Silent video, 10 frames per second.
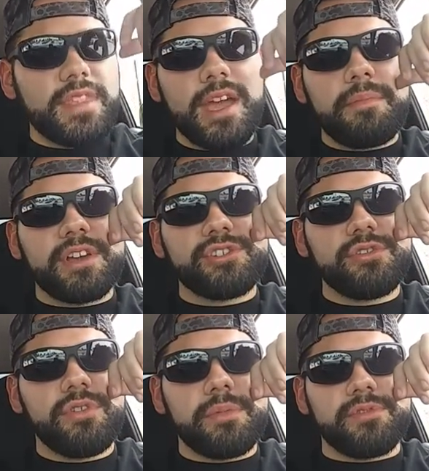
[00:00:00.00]
I'm not sure
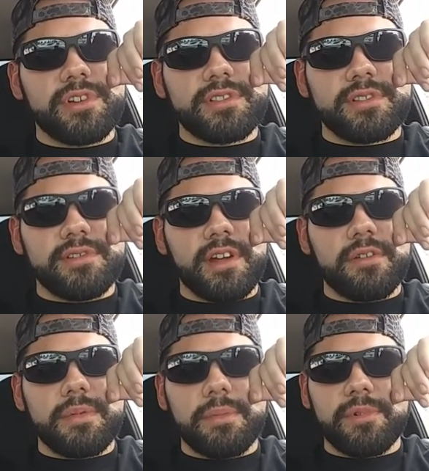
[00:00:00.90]
who I predicted. I don't
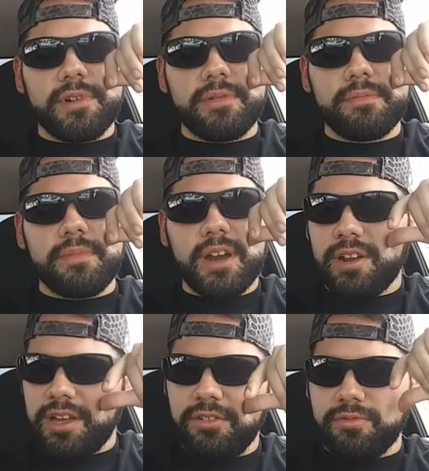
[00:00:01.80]
remember.
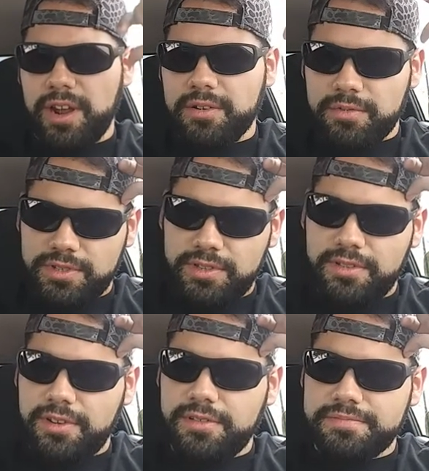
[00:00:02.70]
I know, I know Rhino was in
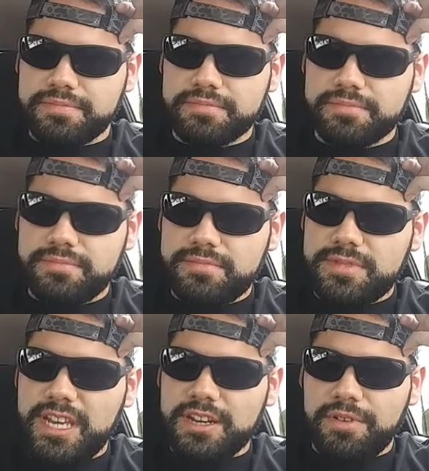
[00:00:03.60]
there.
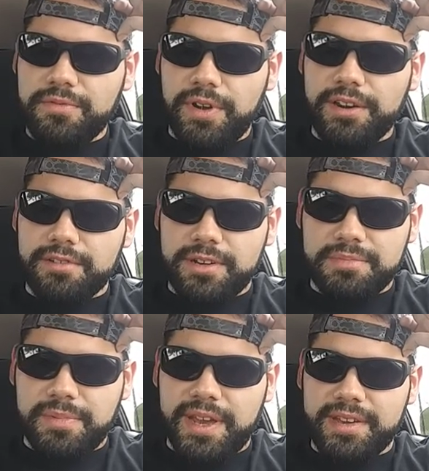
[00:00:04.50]
I if Rhino
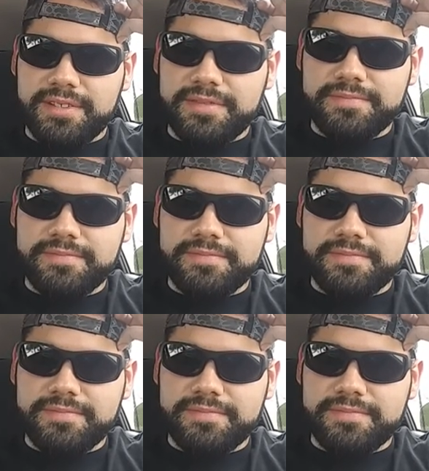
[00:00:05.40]
comes back.